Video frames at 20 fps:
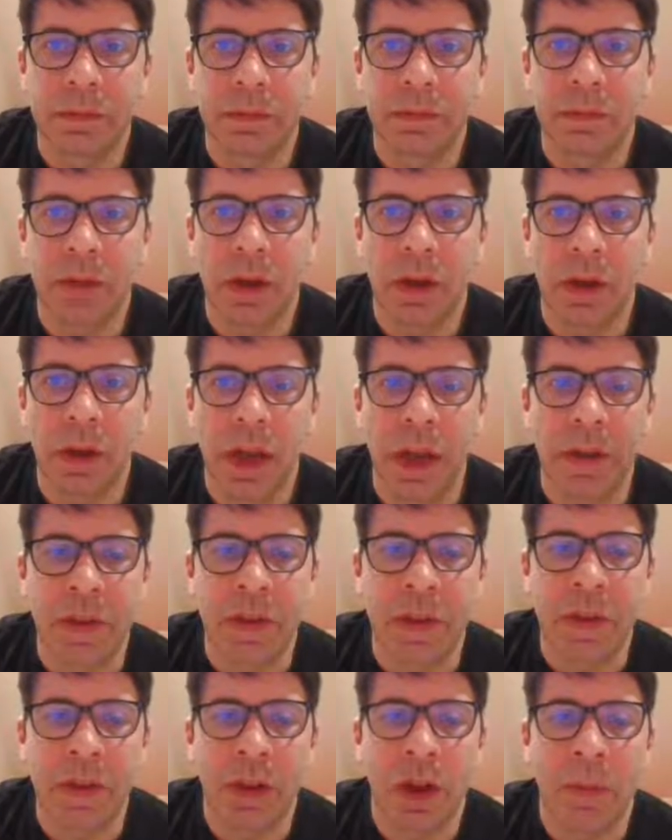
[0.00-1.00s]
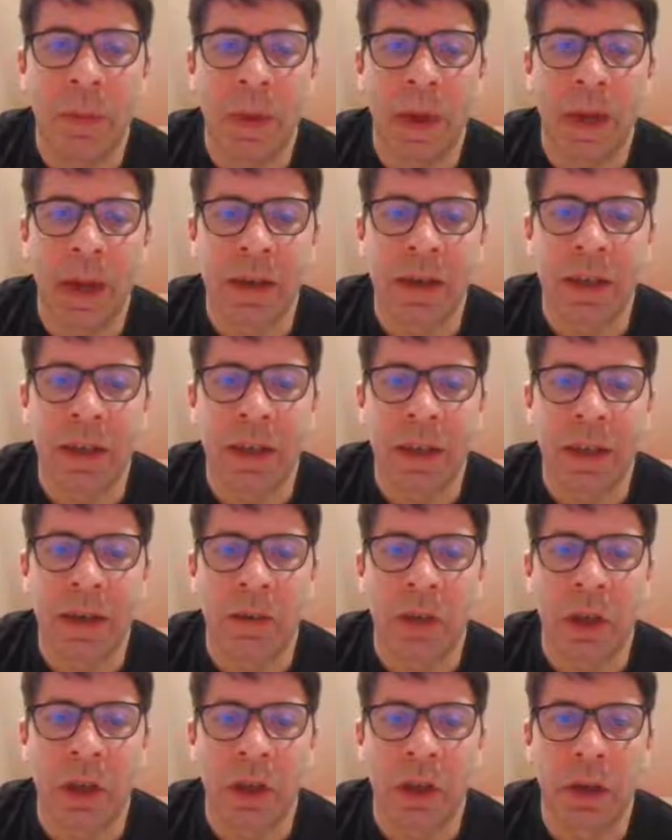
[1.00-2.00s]
Okay, this is not a bad idea. Get the
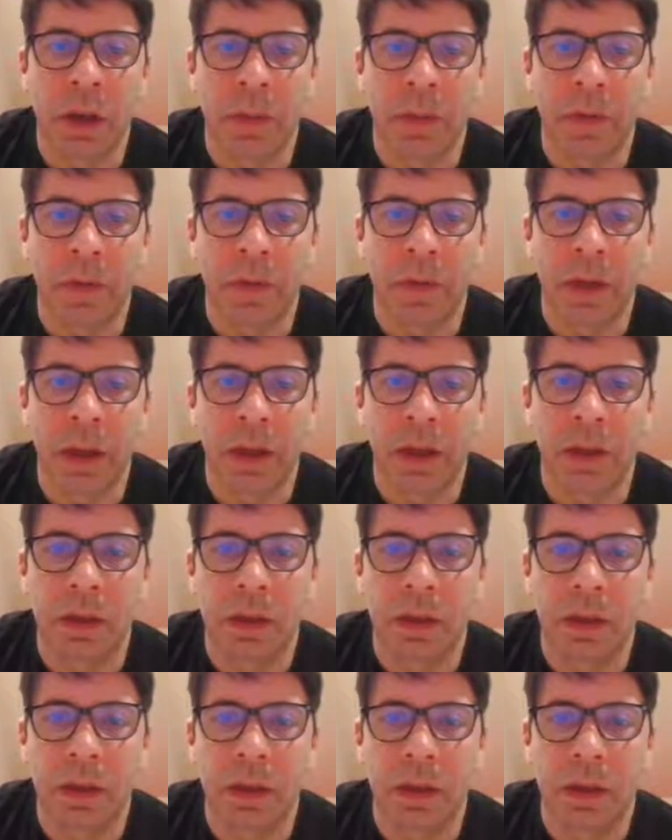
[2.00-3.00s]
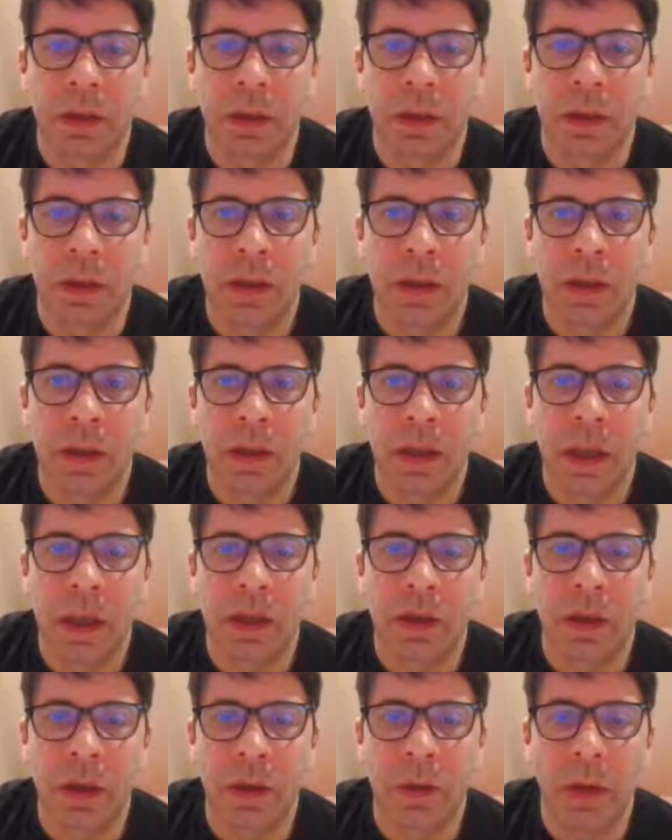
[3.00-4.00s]
rook on an open file.
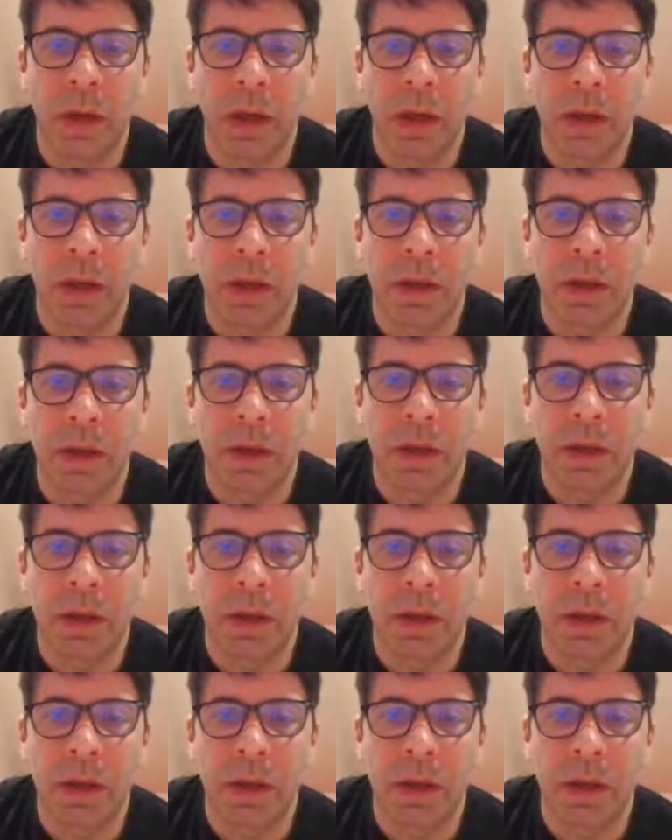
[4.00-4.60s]
Hitting the queen.